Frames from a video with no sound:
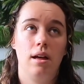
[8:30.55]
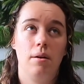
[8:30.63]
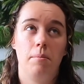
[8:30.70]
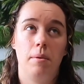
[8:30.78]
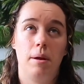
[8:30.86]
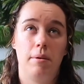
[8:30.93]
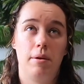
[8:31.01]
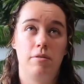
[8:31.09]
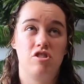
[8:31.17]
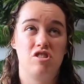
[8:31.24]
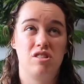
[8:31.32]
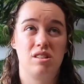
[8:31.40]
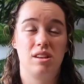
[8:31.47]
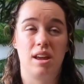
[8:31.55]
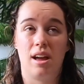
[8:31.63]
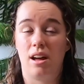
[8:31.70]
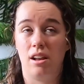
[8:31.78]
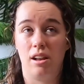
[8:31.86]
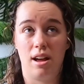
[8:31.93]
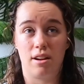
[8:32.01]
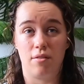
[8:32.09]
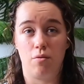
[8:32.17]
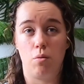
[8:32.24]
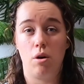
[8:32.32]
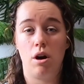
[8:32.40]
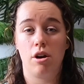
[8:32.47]
maybe it was just, yeah, a lack of
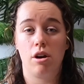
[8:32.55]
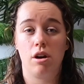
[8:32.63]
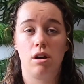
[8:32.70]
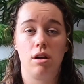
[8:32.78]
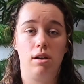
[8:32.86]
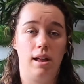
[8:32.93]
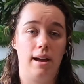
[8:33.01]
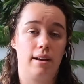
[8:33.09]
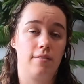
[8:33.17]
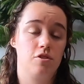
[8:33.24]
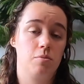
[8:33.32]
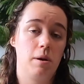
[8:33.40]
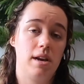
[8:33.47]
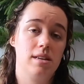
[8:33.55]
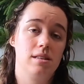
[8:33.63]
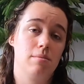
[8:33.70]
water, a lack of space.